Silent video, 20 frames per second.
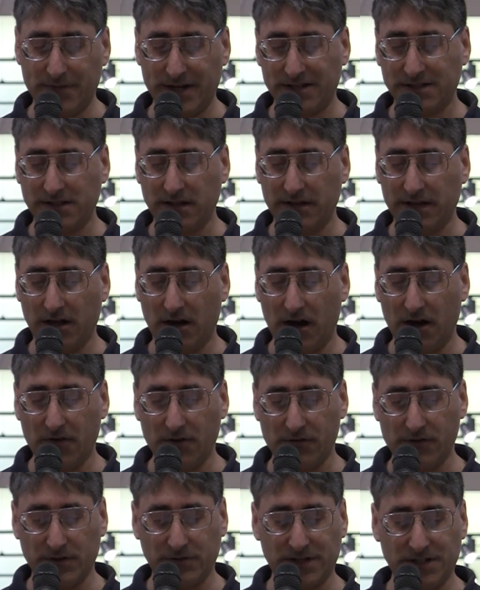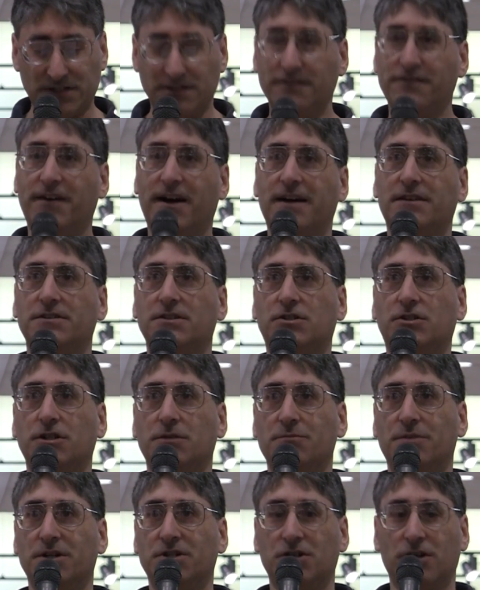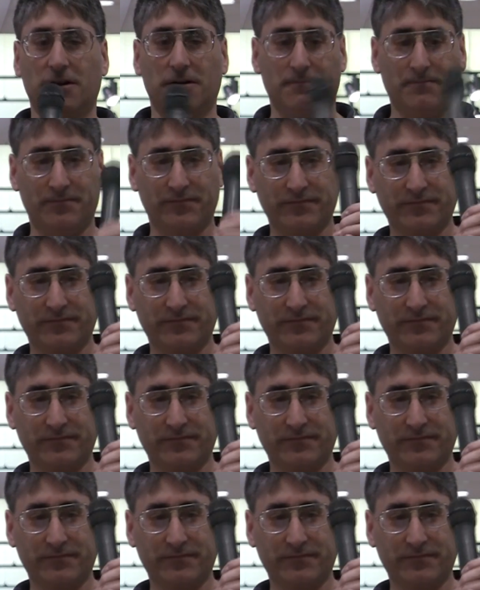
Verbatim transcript: the best-selling author of the Dresden Files, Jim Butcher.